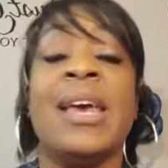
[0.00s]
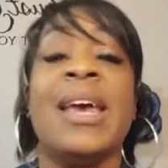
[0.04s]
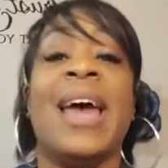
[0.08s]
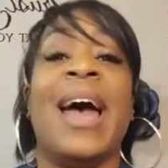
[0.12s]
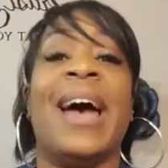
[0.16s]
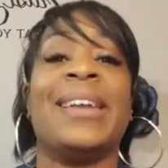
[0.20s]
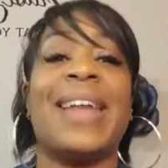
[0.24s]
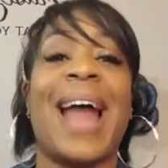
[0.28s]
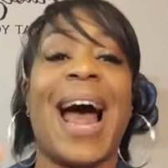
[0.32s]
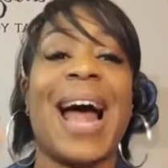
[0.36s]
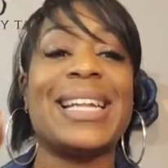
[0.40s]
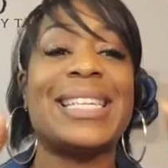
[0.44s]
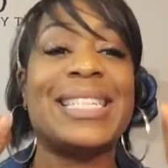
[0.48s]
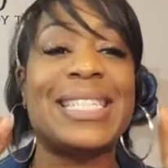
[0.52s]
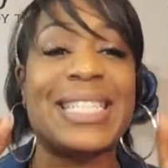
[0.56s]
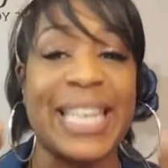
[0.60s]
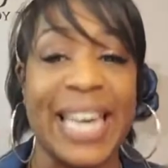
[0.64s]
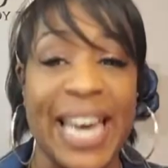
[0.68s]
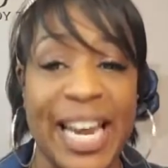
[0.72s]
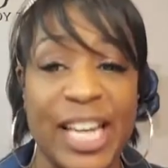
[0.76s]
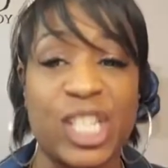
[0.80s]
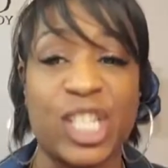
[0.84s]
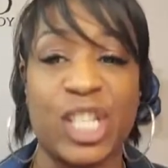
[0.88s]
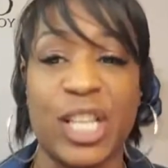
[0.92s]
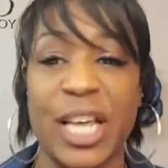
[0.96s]
And I
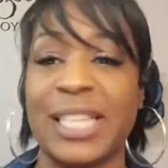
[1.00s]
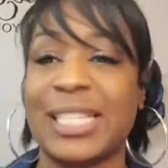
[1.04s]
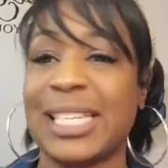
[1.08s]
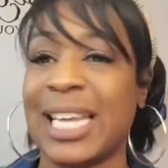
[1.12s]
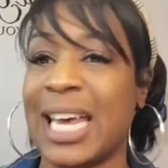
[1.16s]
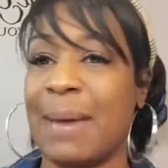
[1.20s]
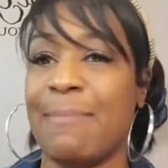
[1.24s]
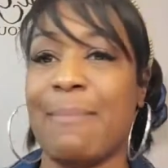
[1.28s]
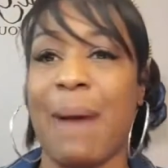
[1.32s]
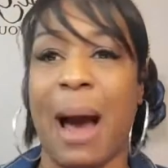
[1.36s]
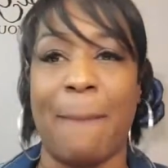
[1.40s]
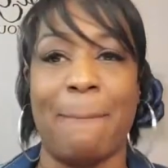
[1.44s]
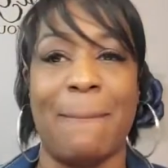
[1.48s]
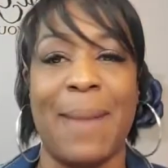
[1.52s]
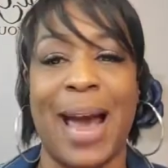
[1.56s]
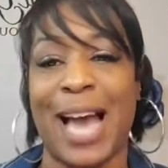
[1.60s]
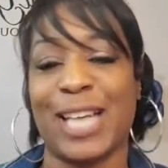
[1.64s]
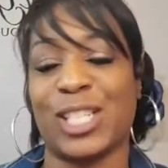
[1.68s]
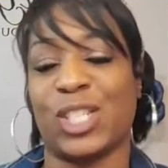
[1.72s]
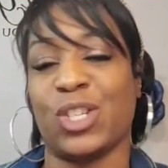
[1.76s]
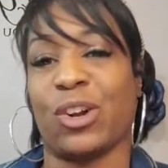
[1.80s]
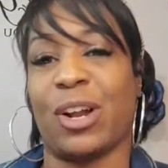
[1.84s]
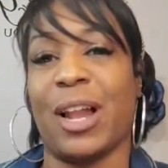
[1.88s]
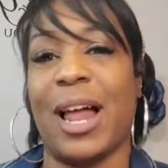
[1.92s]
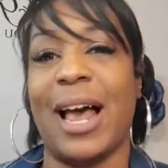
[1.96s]
teach this in my
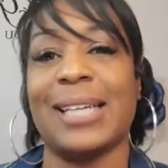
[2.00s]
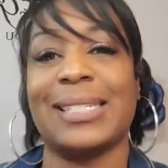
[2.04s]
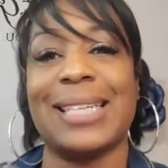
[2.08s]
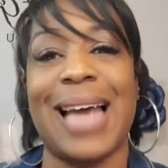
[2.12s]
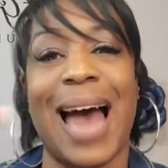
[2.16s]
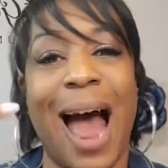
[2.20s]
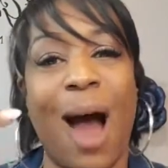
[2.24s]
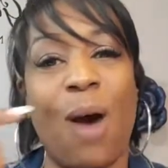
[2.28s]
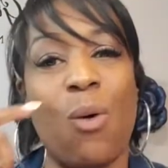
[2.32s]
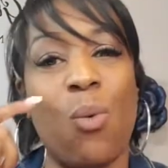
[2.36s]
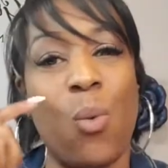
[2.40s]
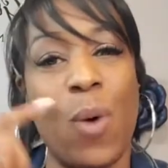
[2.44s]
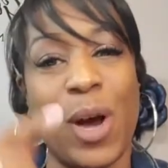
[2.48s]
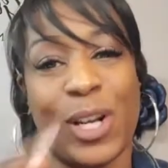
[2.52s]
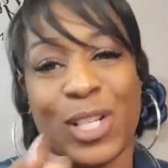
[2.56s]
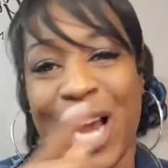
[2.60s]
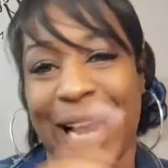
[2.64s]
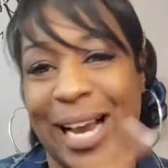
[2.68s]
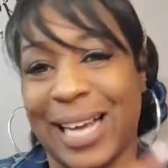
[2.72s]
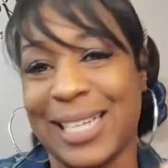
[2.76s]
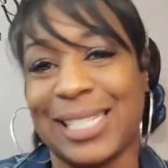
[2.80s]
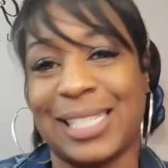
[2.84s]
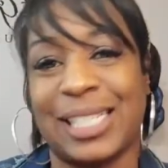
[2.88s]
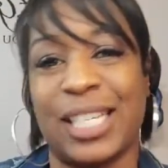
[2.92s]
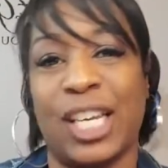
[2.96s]
masterclass. I wish
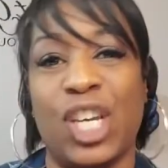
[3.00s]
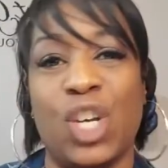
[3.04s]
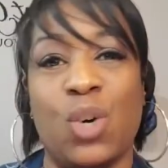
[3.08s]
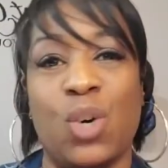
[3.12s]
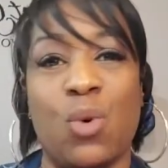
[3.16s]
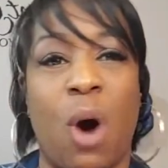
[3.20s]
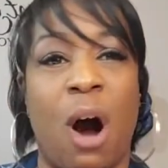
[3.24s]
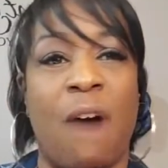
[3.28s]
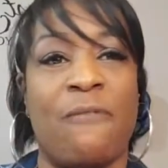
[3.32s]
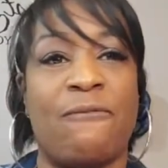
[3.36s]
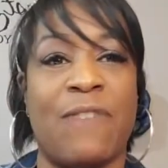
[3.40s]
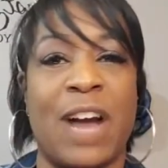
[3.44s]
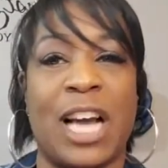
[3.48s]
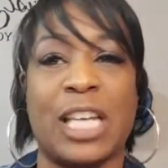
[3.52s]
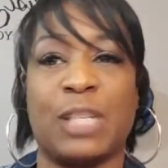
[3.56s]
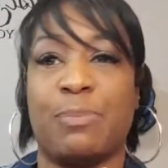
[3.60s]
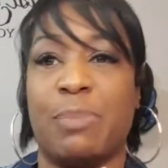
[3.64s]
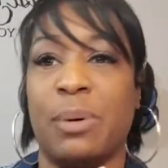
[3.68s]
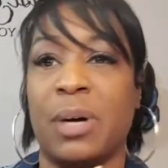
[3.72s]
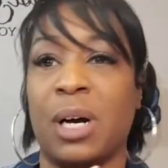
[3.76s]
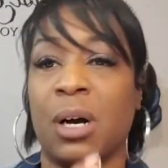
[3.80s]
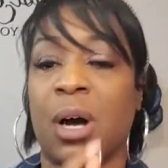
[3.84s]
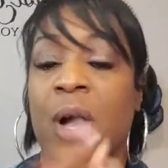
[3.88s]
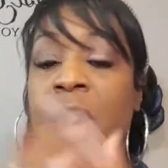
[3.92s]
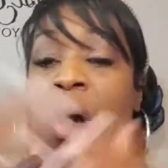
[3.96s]
I could see you all
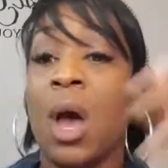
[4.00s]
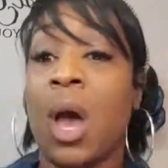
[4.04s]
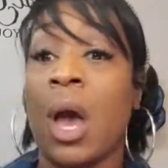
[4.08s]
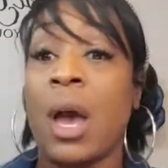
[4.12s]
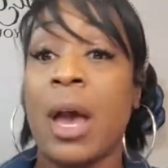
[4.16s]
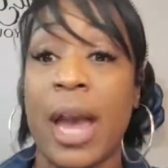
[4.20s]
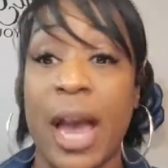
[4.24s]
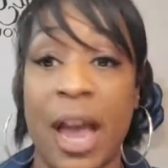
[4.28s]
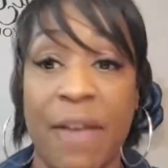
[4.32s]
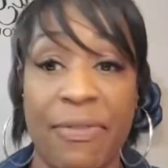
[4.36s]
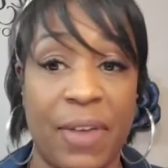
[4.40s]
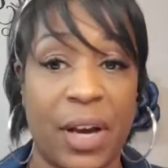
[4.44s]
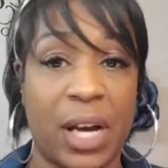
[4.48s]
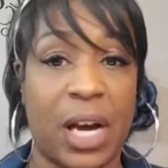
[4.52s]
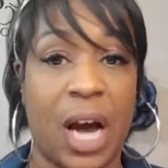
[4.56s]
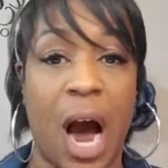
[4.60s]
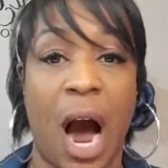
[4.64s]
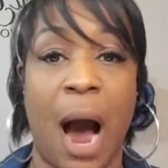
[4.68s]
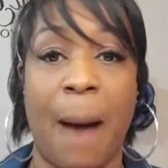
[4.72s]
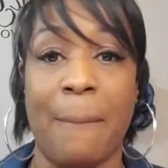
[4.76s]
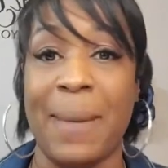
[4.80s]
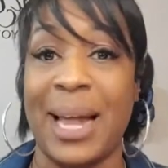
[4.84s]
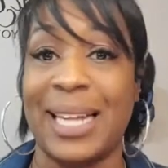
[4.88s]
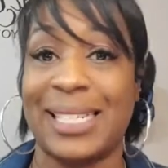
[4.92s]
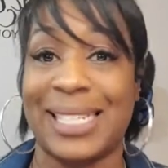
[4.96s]
Facebook in the
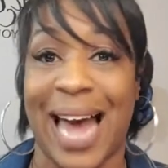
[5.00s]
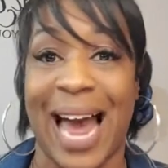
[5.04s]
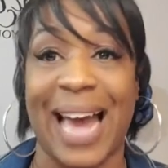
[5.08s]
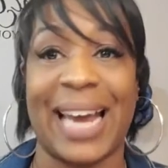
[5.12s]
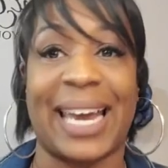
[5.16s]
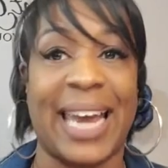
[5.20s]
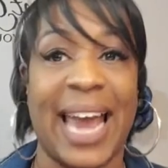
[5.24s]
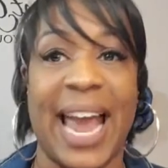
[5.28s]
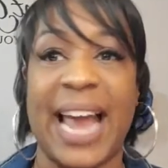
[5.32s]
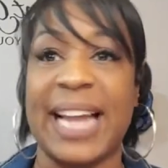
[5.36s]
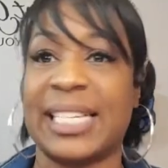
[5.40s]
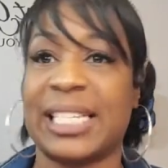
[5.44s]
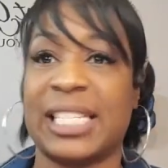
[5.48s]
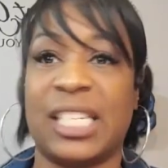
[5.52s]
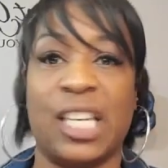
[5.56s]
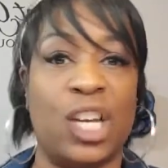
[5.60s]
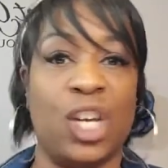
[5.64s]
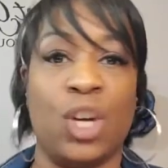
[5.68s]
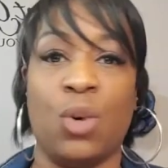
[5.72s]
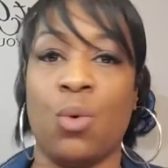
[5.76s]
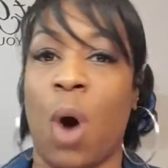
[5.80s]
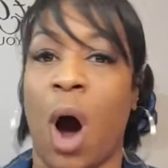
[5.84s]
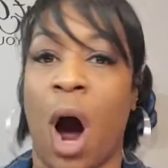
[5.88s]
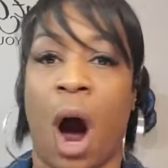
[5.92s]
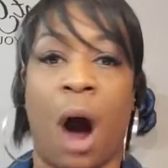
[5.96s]
comments. I can't see
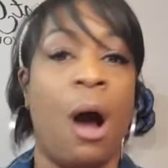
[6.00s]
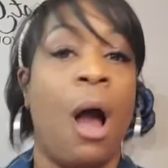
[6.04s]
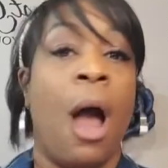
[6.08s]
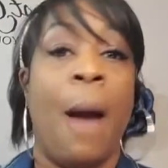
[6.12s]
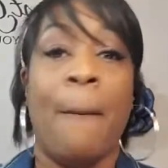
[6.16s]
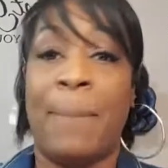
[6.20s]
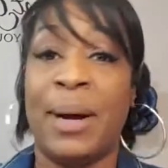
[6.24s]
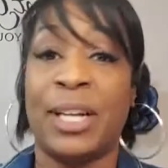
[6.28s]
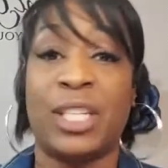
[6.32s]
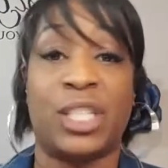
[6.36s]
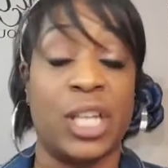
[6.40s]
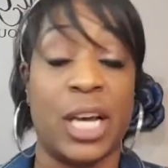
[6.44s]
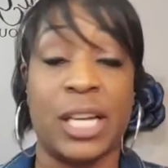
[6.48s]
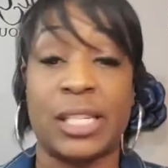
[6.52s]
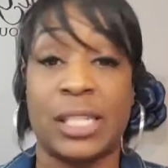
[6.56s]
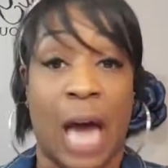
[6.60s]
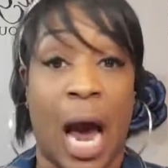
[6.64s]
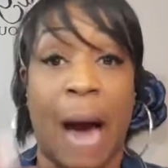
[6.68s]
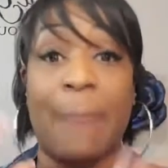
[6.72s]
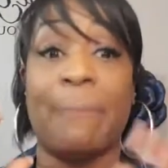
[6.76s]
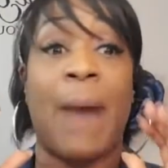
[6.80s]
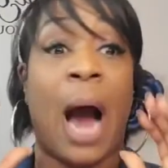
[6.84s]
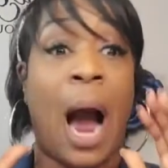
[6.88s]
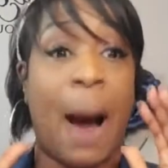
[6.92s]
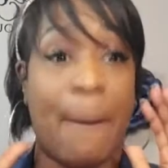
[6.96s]
you all, but just
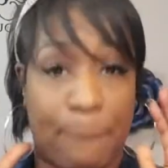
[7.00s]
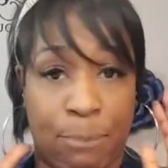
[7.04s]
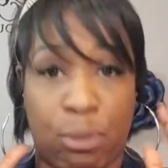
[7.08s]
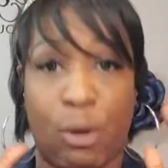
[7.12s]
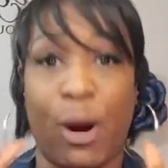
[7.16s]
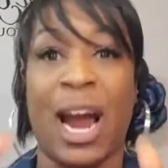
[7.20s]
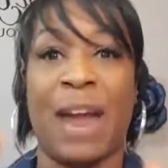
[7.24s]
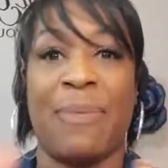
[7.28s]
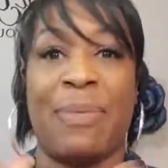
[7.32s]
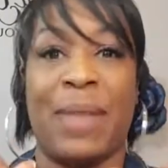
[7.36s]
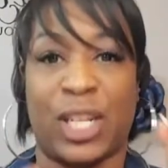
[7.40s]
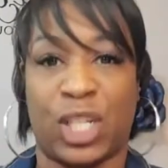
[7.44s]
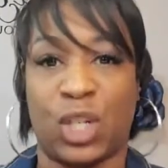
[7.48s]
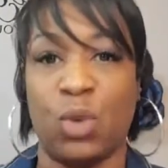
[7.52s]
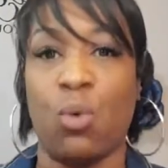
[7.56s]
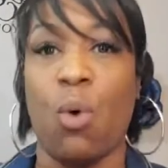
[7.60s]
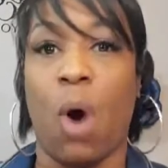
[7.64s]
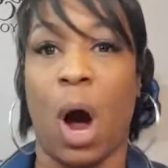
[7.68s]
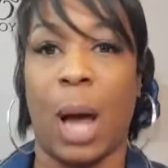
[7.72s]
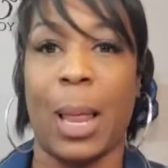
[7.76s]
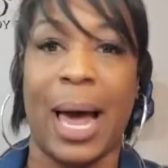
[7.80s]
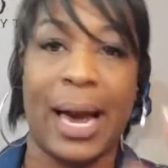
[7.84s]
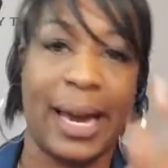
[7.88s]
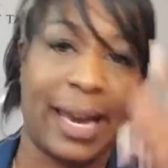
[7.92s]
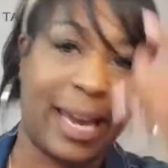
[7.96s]
I'm praying that you
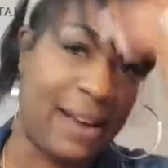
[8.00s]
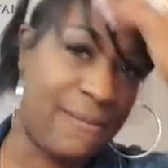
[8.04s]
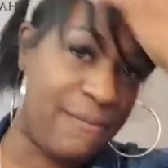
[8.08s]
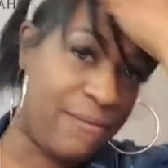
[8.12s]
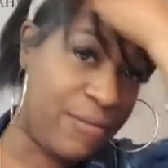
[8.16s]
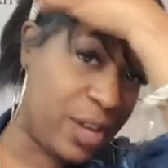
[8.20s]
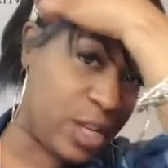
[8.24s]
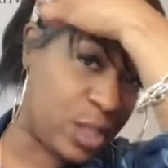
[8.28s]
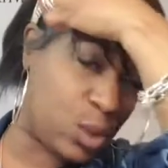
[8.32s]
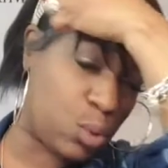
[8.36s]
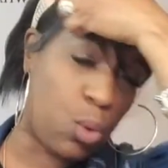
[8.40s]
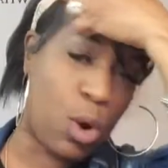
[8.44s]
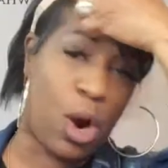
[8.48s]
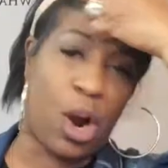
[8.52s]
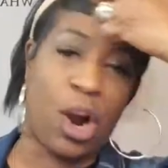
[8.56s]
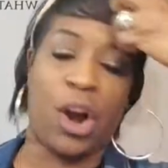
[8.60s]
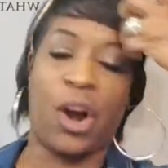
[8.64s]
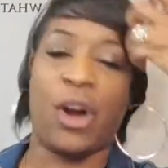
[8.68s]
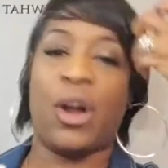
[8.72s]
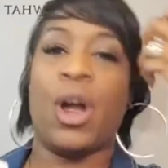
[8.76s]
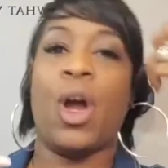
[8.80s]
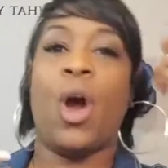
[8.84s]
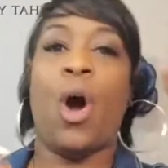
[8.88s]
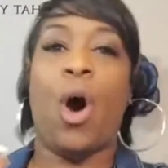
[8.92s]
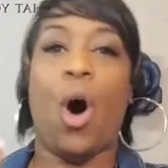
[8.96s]
all are getting this
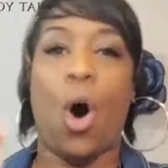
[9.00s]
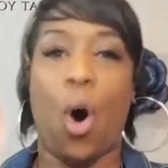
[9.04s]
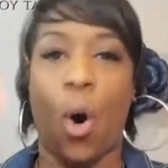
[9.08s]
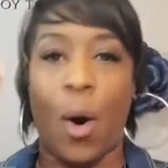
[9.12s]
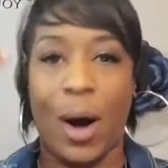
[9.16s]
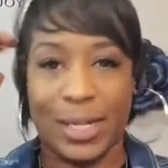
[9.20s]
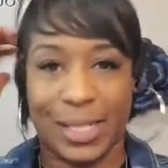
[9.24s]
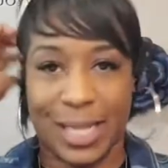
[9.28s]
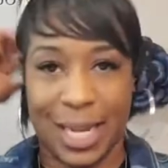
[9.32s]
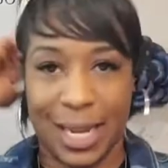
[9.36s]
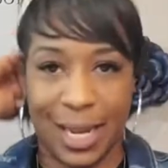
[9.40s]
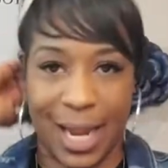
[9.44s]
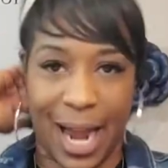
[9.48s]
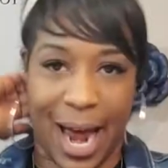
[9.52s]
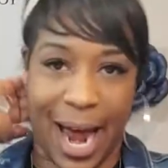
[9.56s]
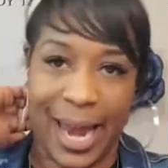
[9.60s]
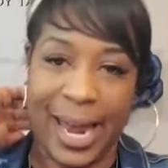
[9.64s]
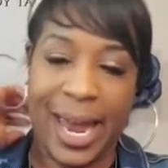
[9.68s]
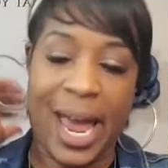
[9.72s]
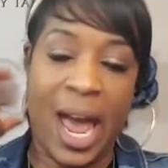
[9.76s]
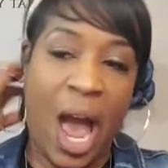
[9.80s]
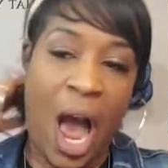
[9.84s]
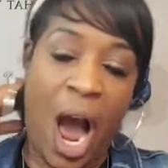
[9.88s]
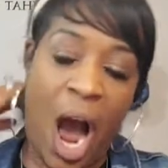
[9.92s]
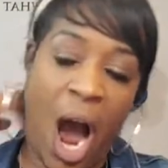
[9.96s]
word on
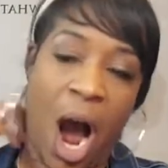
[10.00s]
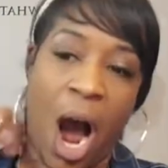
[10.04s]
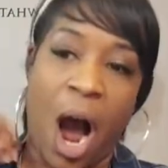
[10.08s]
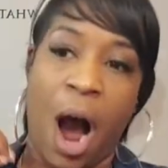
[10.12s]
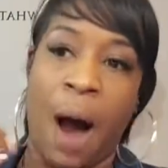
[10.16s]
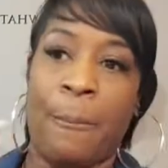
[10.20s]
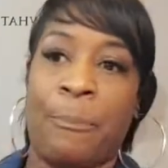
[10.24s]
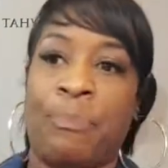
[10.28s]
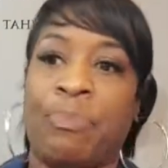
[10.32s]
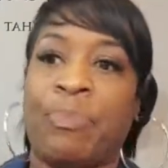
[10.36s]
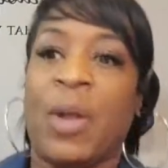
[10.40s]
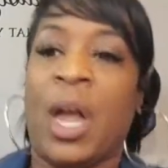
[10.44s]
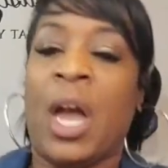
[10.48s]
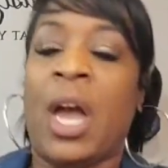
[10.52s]
tonight. I